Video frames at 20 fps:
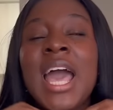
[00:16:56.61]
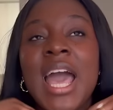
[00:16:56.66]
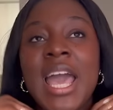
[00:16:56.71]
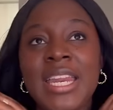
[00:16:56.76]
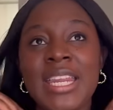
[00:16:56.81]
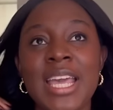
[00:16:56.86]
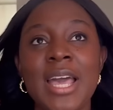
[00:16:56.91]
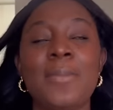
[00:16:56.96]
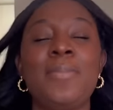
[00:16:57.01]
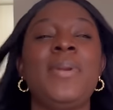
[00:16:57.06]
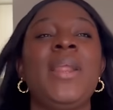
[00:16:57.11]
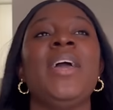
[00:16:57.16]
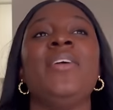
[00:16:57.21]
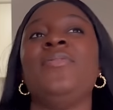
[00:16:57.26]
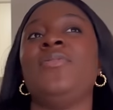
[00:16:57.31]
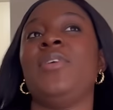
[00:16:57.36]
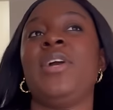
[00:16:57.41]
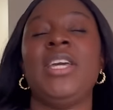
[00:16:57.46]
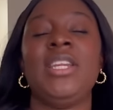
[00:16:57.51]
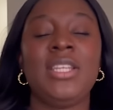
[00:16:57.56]
I didn't apply
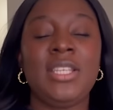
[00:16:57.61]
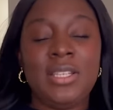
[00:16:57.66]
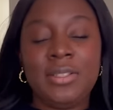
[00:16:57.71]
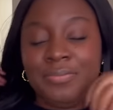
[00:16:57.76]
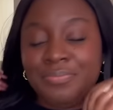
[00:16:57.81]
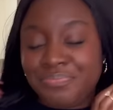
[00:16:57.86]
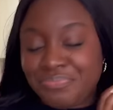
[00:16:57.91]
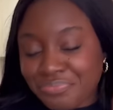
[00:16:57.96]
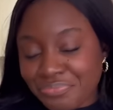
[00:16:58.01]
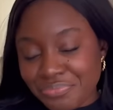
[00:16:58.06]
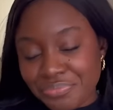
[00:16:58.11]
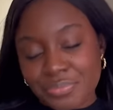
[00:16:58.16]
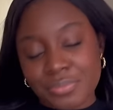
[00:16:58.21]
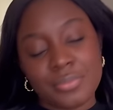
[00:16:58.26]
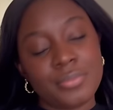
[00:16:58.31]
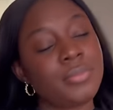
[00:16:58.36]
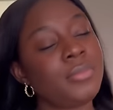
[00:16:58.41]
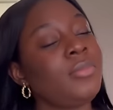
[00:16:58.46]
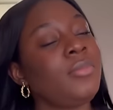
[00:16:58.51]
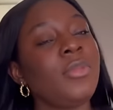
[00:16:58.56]
for any
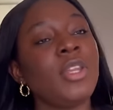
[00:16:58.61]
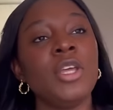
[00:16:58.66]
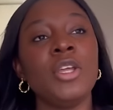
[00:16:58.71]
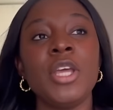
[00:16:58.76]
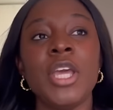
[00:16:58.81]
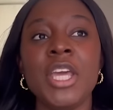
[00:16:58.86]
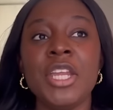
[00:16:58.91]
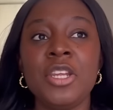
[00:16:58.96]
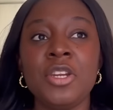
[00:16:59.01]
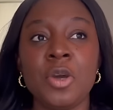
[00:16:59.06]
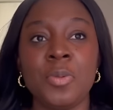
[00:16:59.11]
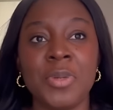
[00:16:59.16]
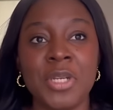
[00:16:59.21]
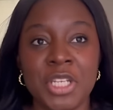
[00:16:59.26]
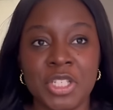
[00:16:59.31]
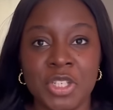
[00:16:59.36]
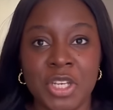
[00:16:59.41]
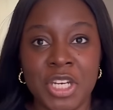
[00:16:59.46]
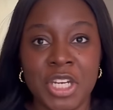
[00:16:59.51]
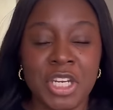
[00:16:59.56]
any
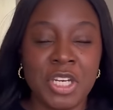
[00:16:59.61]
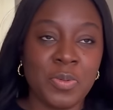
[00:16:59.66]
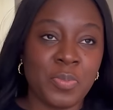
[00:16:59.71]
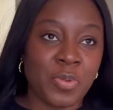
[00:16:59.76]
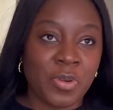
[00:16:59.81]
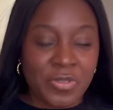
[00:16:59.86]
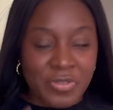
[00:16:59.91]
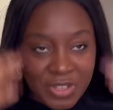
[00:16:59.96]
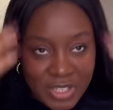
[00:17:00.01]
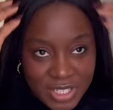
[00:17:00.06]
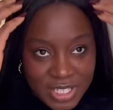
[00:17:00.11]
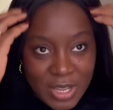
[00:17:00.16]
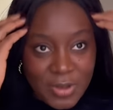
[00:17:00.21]
nomination in any province.